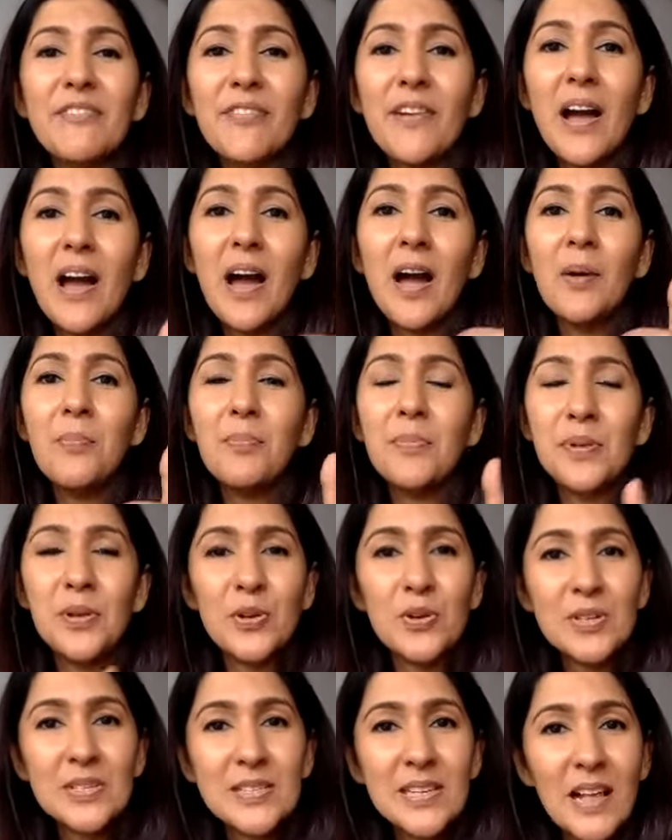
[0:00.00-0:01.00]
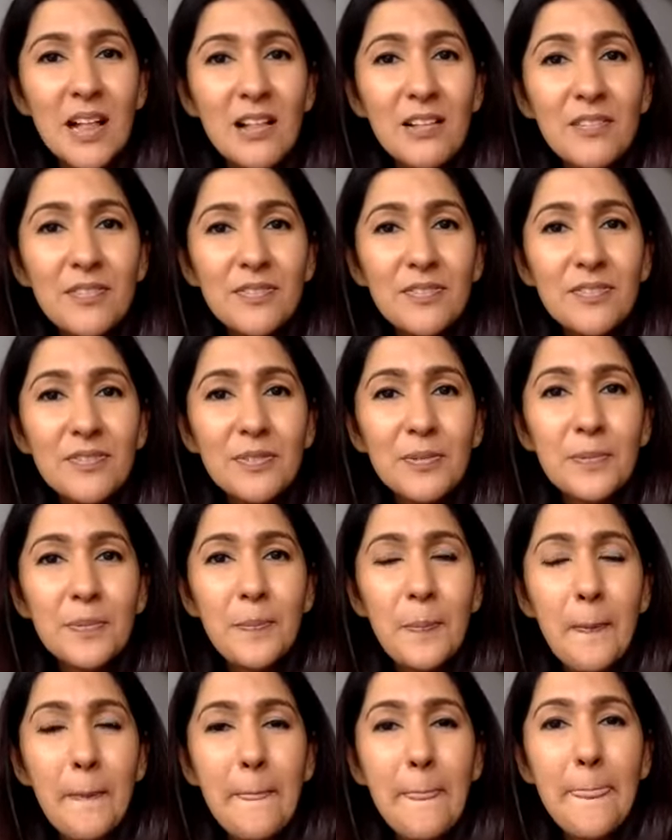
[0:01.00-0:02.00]
up yourself?
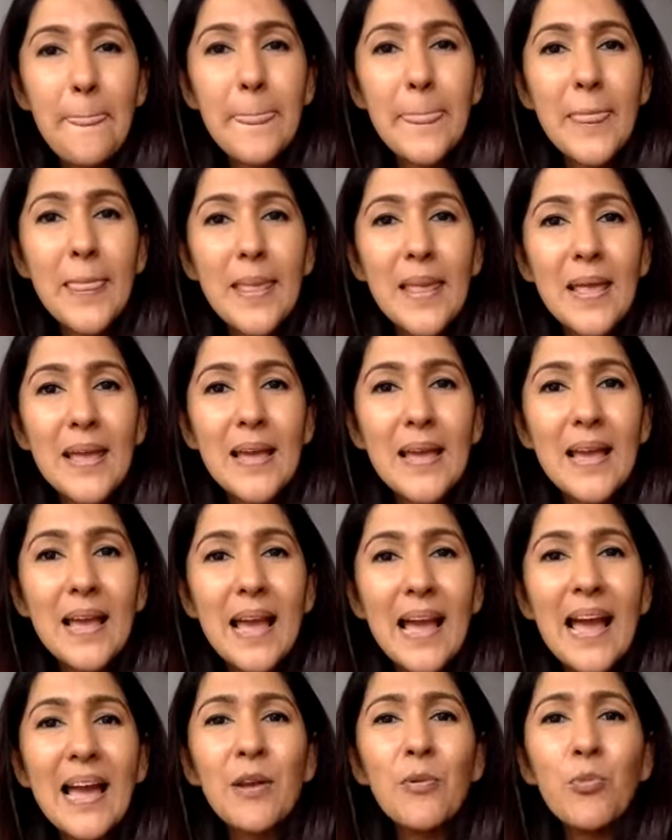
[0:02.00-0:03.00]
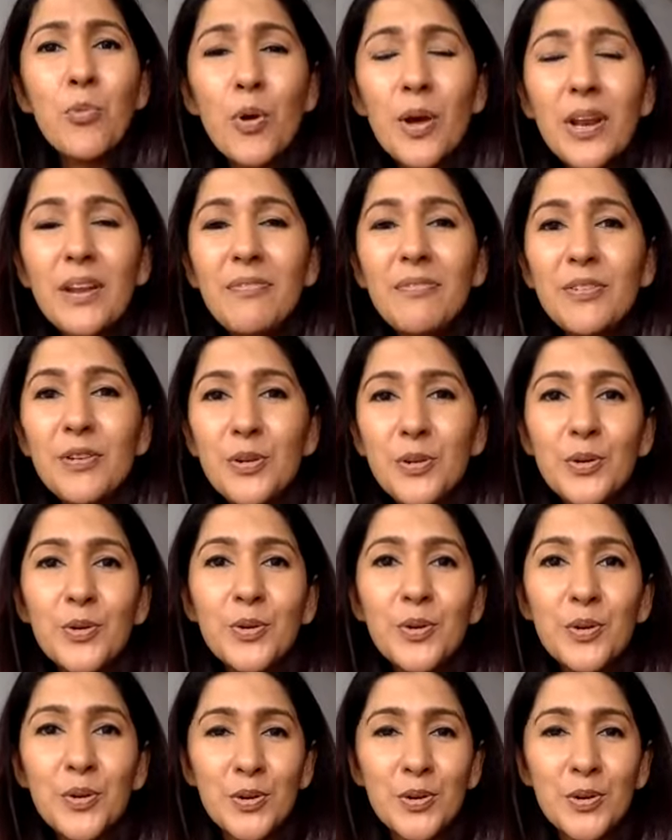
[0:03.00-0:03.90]
And what if you